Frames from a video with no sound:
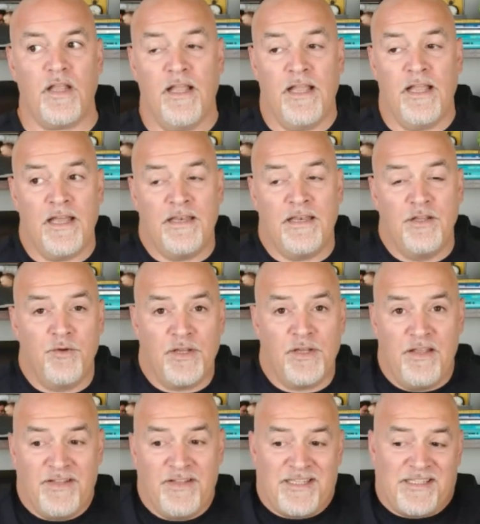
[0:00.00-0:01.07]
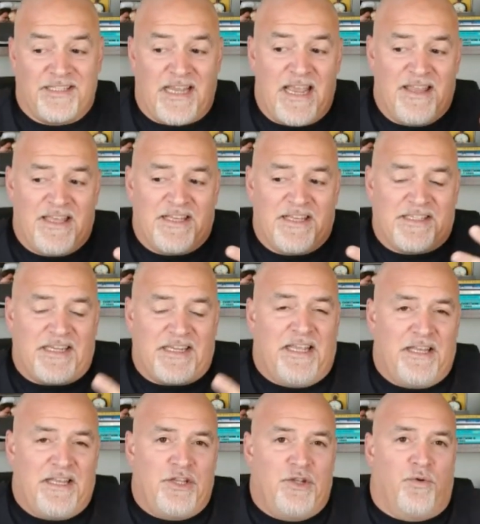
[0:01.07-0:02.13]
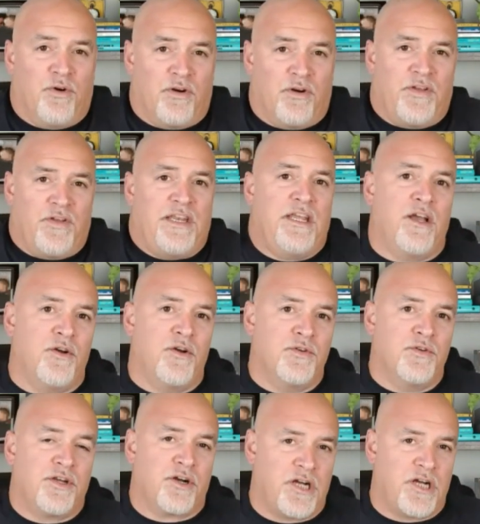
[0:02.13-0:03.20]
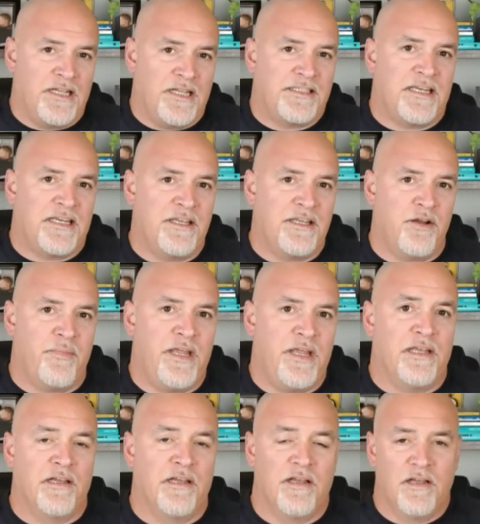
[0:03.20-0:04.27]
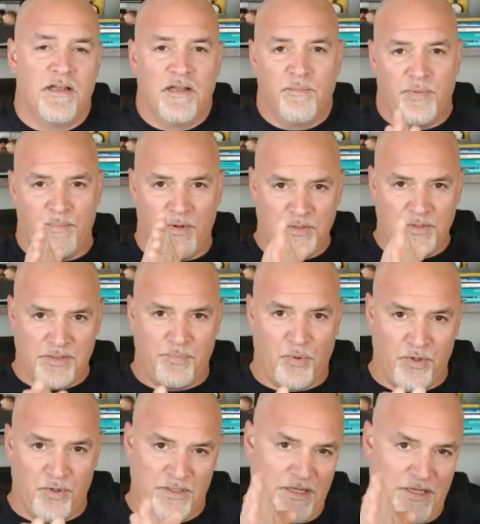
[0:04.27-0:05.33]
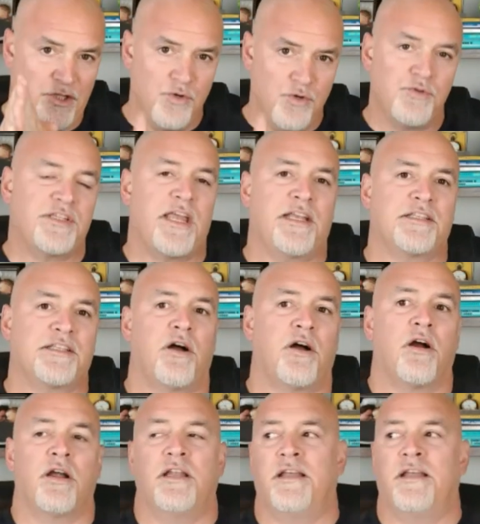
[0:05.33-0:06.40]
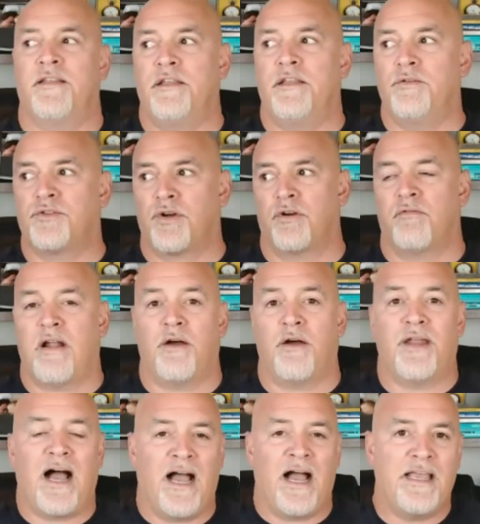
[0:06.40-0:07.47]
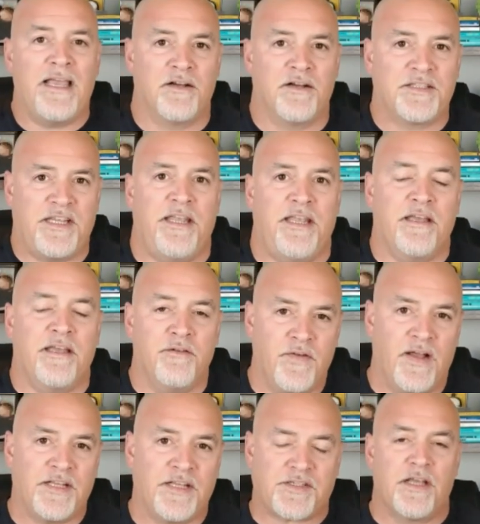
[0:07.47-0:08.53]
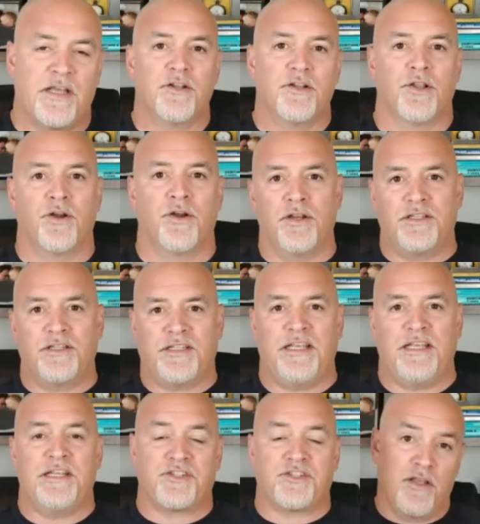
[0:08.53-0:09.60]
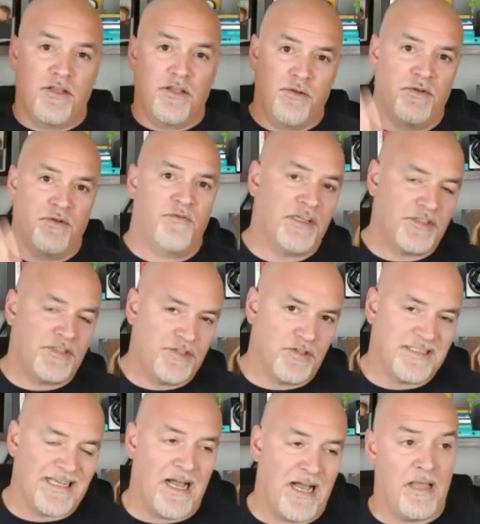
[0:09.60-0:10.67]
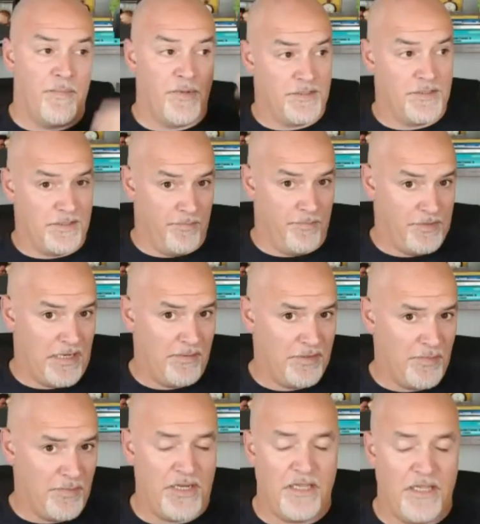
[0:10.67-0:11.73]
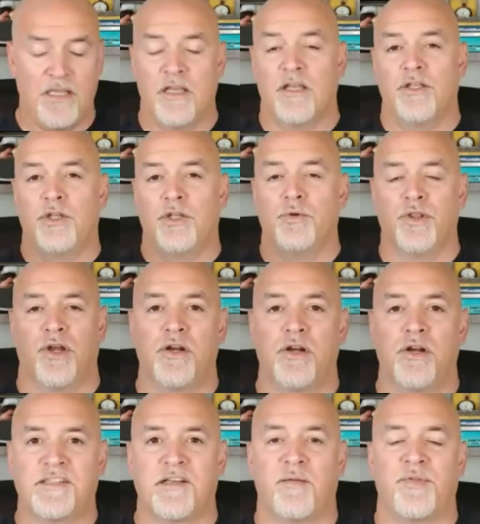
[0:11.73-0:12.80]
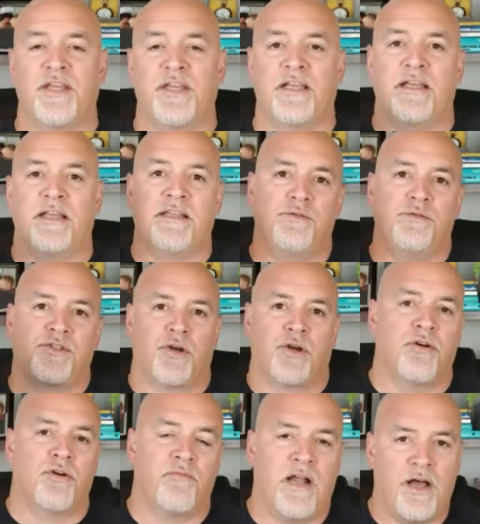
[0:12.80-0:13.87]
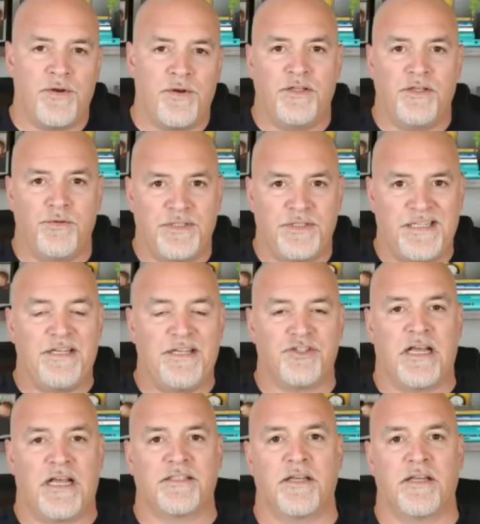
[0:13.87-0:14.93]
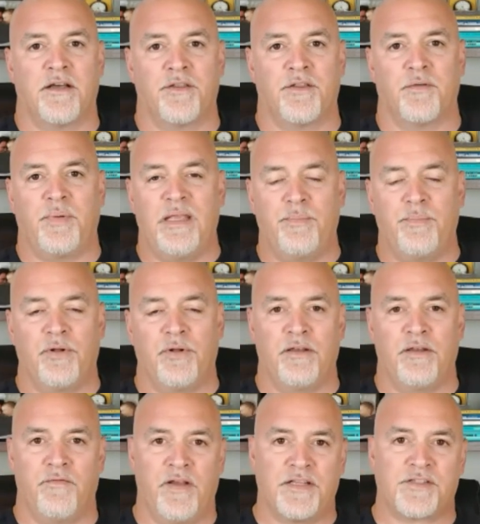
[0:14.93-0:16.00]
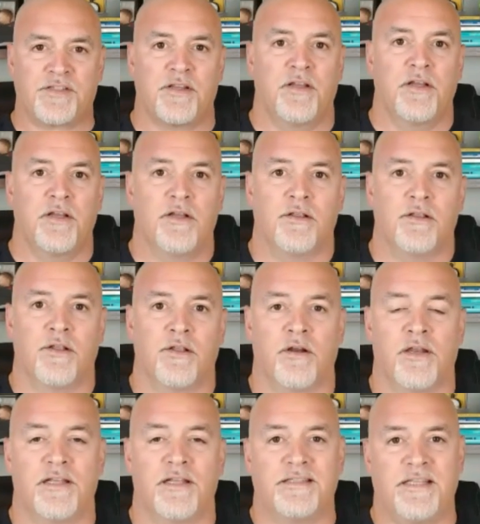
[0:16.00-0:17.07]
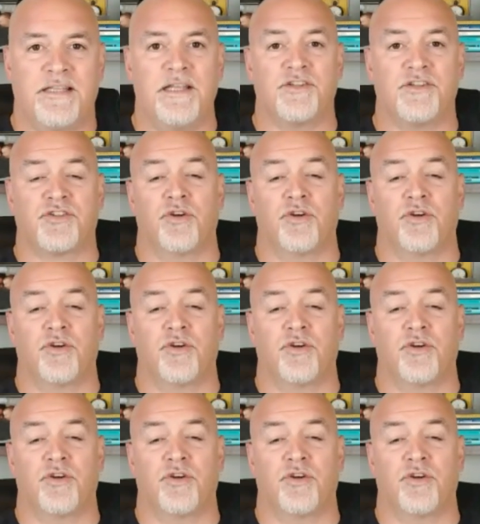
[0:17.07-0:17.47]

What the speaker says: And you could even say this in your videos, your content that you're making. But most importantly, you take it to heart and then you turn around. ILT, invest, learn, teach. You invest your time, sometimes money. You learn something and then you turn around and you teach that to other people. Invest, learn, teach.